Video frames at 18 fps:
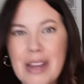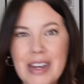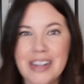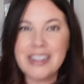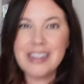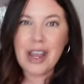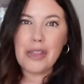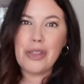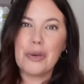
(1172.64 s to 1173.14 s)

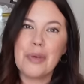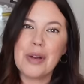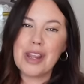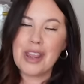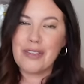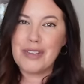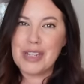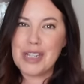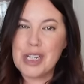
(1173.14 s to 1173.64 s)
another one
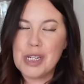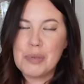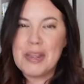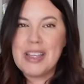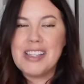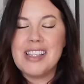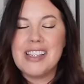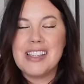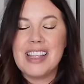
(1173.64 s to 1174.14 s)
of the vintage
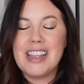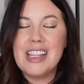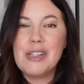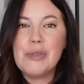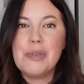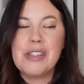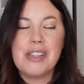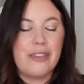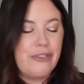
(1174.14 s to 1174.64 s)
pieces, and
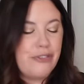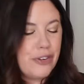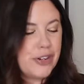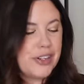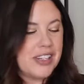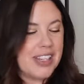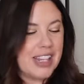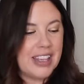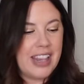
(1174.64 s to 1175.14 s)
this was the
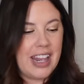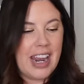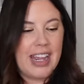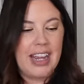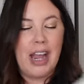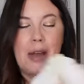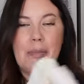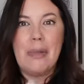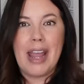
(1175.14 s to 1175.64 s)
first thing that
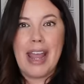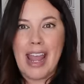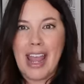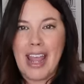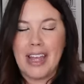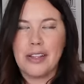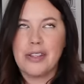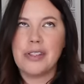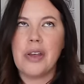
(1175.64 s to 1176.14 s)
I got my
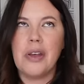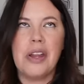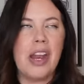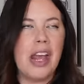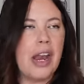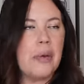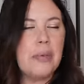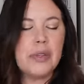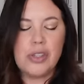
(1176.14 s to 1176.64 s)
hands on,
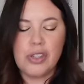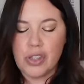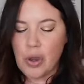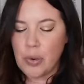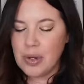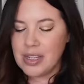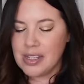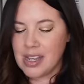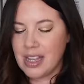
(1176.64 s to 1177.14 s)
and I was
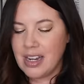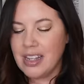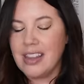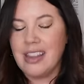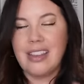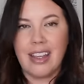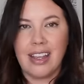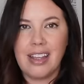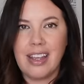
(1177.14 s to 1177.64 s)
so
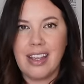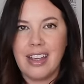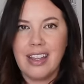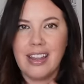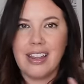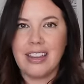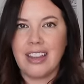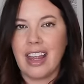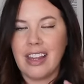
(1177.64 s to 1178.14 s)
excited
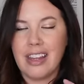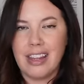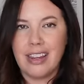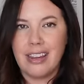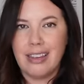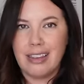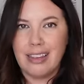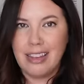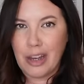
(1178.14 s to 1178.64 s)
thinking that
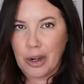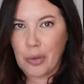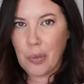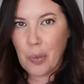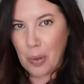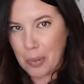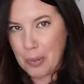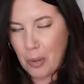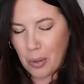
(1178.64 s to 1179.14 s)
there
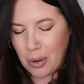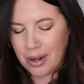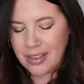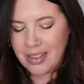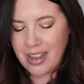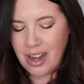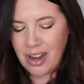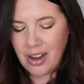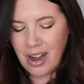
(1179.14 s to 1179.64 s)
were more
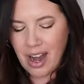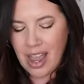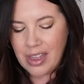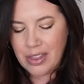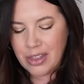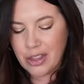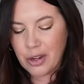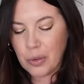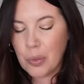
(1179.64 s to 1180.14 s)
in there,
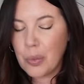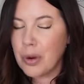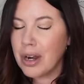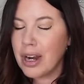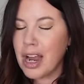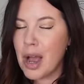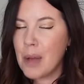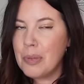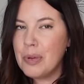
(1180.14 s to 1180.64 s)
and there were
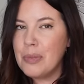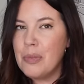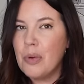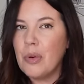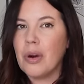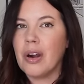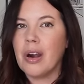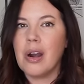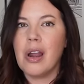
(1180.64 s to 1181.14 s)
a couple
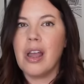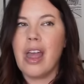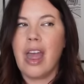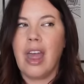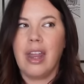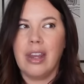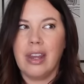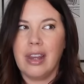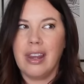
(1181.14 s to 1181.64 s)
more,
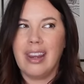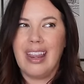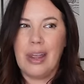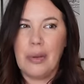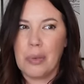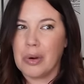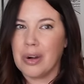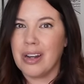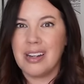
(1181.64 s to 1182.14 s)
and
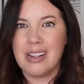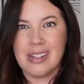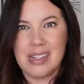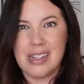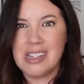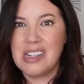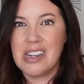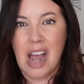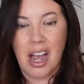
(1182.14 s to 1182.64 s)
they were in
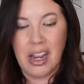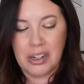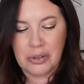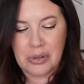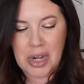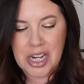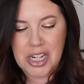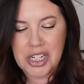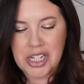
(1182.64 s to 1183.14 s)
not
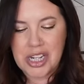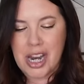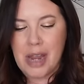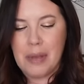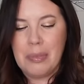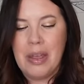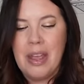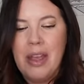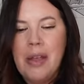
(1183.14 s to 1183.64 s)
great
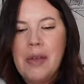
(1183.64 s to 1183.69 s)
shape.